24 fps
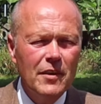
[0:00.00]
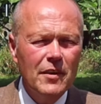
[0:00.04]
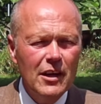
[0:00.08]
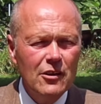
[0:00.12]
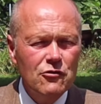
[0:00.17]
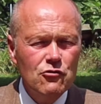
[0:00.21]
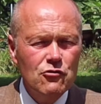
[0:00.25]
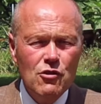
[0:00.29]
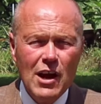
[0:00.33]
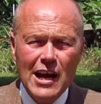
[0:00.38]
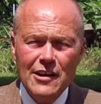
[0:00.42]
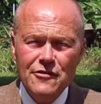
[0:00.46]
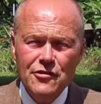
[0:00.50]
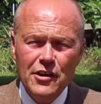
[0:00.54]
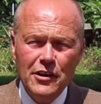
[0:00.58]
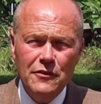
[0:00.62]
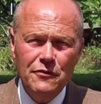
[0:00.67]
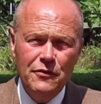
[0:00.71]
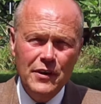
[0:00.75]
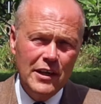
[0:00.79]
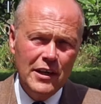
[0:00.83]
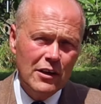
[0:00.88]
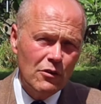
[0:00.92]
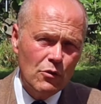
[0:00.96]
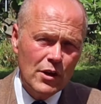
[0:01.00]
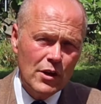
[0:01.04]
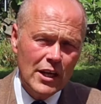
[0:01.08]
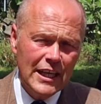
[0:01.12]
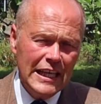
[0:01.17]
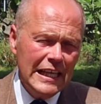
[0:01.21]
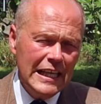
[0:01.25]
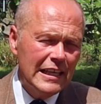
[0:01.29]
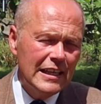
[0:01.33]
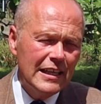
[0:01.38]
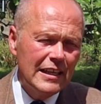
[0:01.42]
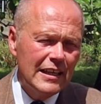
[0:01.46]
a tragic figure,
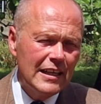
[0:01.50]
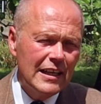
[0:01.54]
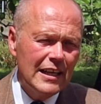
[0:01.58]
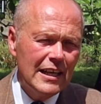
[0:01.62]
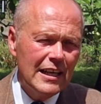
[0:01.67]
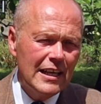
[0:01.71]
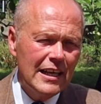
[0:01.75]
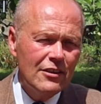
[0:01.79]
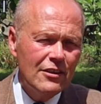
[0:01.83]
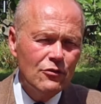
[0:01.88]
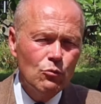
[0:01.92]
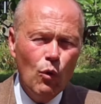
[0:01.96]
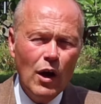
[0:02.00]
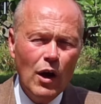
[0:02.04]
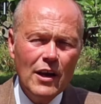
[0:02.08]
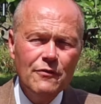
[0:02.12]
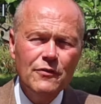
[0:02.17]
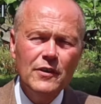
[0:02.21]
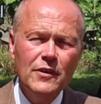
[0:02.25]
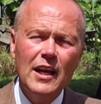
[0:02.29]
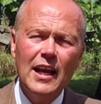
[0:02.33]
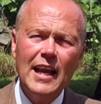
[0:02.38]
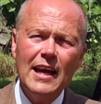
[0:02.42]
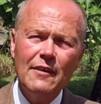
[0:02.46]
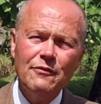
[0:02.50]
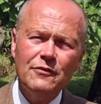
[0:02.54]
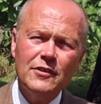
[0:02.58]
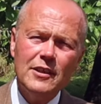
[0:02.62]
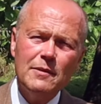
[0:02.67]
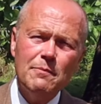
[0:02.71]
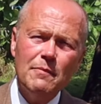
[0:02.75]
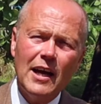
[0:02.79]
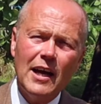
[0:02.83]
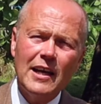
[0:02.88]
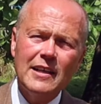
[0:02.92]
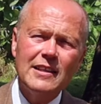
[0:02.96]
really. Uh, his wife had left
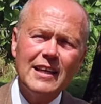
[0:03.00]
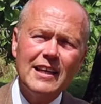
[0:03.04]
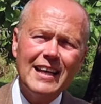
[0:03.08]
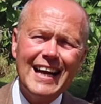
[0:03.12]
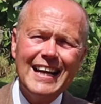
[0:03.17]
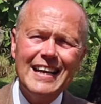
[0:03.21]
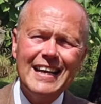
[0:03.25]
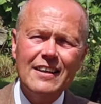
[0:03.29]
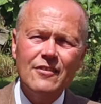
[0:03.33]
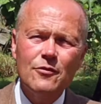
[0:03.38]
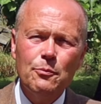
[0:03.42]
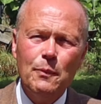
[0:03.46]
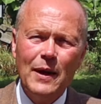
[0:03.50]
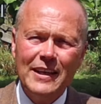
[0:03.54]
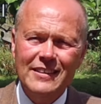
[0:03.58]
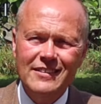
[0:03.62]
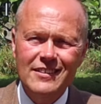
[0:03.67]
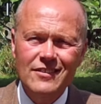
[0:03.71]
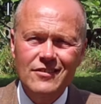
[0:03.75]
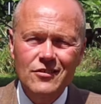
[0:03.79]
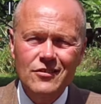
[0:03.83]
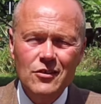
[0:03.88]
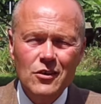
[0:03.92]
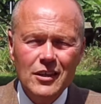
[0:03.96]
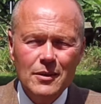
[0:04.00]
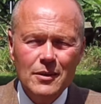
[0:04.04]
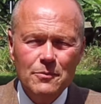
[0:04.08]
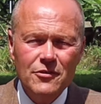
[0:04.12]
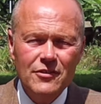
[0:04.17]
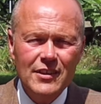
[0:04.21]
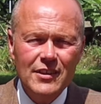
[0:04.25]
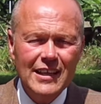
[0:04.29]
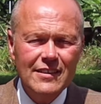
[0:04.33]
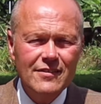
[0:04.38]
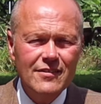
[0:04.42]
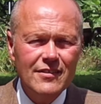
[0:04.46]
him under unexpected
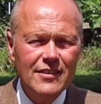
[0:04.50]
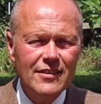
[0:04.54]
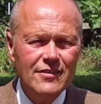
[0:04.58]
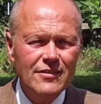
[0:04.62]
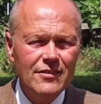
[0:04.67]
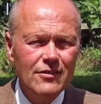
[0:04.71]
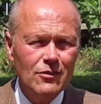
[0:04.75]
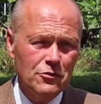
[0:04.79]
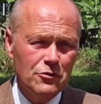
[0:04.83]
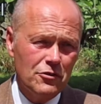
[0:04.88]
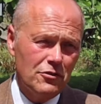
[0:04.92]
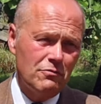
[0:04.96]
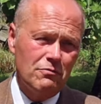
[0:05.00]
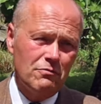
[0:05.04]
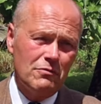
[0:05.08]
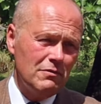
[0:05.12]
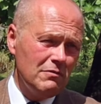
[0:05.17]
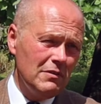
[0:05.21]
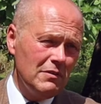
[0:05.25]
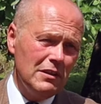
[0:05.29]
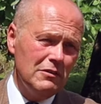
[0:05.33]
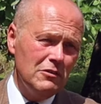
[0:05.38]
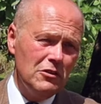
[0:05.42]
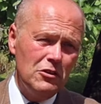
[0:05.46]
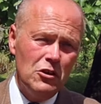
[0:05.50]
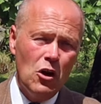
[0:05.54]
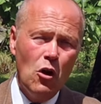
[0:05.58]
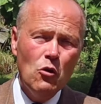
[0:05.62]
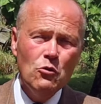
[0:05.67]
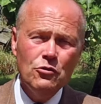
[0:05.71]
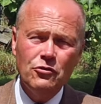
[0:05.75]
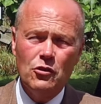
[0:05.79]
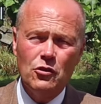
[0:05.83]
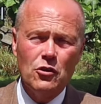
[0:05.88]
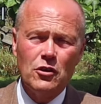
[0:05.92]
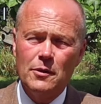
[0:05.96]
circumstances, or just
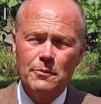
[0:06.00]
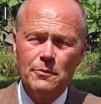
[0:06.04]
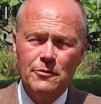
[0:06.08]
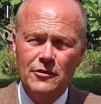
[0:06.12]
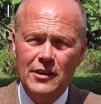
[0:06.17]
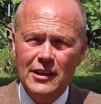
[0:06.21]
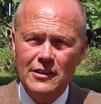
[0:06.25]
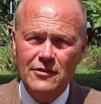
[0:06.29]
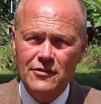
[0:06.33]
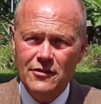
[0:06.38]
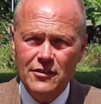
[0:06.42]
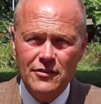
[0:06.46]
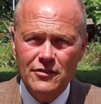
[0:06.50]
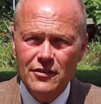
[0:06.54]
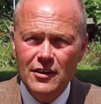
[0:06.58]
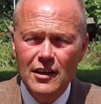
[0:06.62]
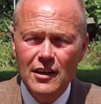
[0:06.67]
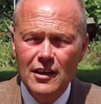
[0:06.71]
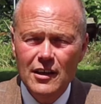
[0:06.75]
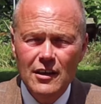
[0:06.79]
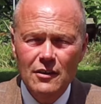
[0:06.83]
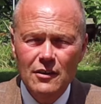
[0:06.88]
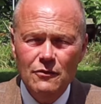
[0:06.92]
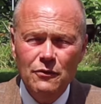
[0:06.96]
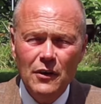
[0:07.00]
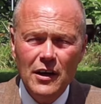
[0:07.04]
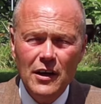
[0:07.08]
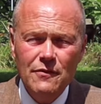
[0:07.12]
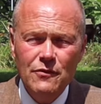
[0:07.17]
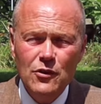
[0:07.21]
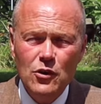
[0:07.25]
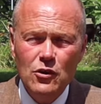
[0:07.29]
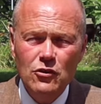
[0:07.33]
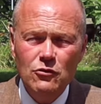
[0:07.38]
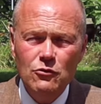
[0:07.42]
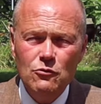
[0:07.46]
no circumstances,
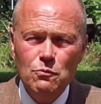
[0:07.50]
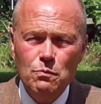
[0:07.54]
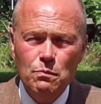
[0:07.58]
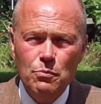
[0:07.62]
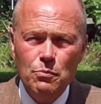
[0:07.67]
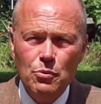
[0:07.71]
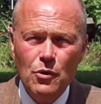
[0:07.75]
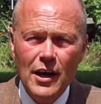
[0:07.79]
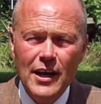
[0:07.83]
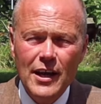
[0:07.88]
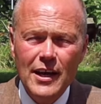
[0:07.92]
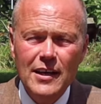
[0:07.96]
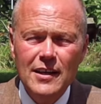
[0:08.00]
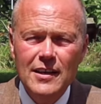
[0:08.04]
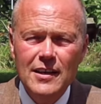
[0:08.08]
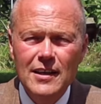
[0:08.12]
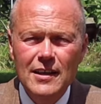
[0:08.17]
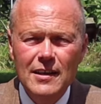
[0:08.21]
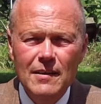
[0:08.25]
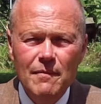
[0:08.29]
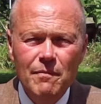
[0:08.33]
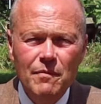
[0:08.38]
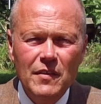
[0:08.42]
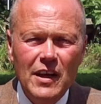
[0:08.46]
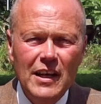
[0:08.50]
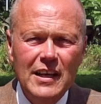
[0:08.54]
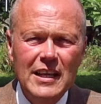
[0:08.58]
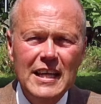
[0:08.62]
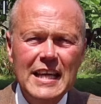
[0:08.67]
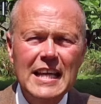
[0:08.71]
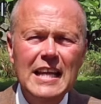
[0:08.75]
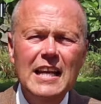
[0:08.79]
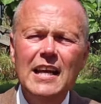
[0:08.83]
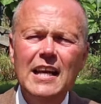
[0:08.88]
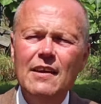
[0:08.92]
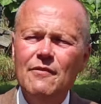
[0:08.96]
five years prior, and
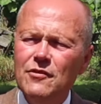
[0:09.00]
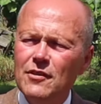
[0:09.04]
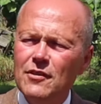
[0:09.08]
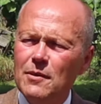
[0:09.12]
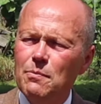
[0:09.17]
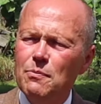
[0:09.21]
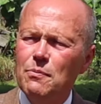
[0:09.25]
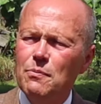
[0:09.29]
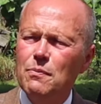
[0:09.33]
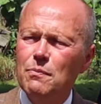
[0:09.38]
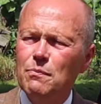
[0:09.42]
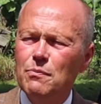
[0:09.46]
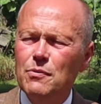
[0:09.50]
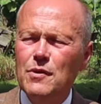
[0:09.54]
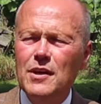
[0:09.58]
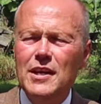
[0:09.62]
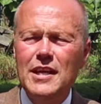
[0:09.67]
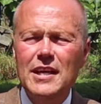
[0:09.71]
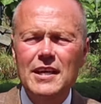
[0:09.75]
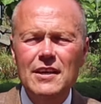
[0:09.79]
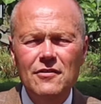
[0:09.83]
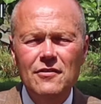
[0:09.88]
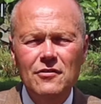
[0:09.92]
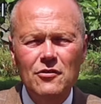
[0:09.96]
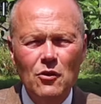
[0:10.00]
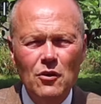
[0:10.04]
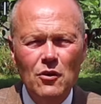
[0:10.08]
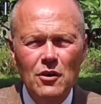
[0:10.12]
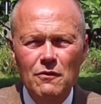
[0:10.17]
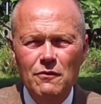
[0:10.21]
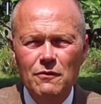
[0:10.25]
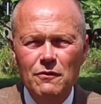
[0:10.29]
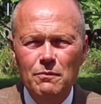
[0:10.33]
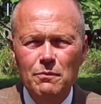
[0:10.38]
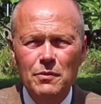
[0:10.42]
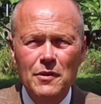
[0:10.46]
he lives a pretty sort
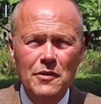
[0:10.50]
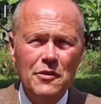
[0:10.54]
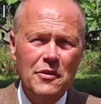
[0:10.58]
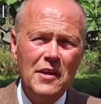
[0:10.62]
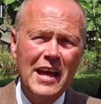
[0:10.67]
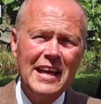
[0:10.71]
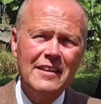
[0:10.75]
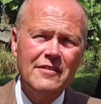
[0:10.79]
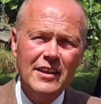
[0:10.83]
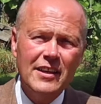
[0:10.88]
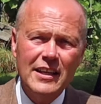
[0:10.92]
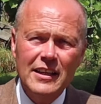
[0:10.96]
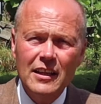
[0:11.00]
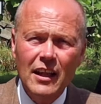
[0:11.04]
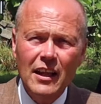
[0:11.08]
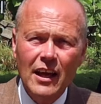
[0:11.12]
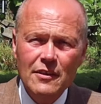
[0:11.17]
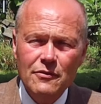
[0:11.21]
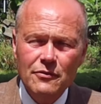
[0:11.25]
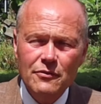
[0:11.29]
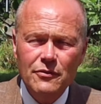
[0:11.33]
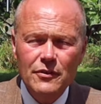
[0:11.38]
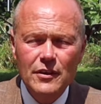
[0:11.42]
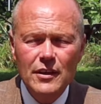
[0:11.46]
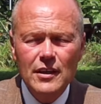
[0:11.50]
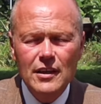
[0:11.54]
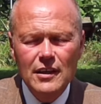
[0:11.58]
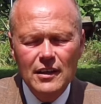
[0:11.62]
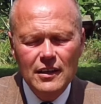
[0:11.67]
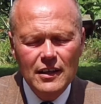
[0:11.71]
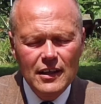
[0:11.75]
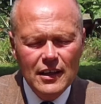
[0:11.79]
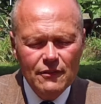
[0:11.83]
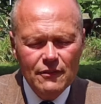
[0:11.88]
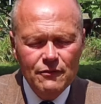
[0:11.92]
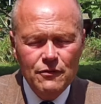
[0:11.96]
of pathetic life
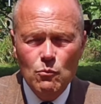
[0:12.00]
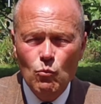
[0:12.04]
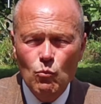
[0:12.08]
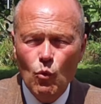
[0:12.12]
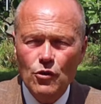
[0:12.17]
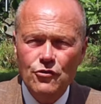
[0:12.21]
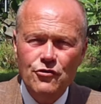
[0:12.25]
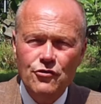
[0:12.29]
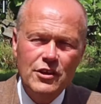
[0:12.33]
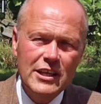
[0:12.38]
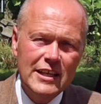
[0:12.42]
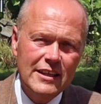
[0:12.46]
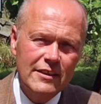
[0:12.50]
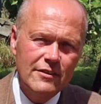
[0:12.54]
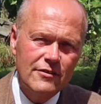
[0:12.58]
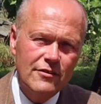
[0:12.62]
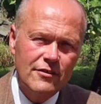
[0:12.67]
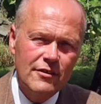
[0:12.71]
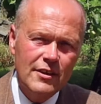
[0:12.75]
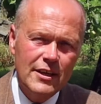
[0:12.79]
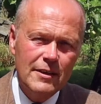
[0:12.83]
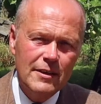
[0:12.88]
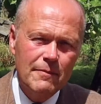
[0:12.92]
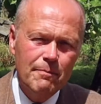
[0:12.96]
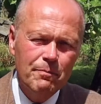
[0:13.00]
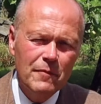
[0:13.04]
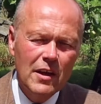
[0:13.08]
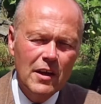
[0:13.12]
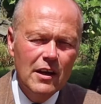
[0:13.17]
uh, from what she can see.